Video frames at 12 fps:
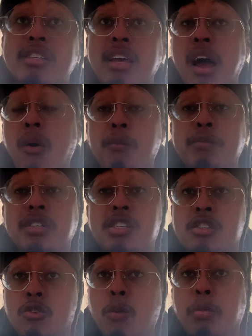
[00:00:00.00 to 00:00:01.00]
So I would be
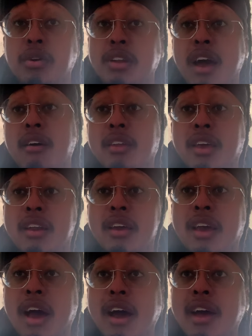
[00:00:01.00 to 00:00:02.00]
super down to get a
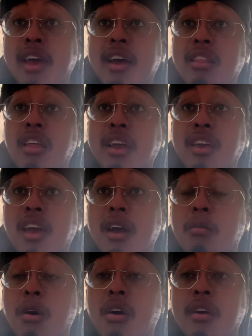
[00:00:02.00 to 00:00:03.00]
guy like
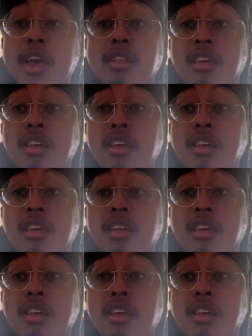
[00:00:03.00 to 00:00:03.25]
Cam Hart. And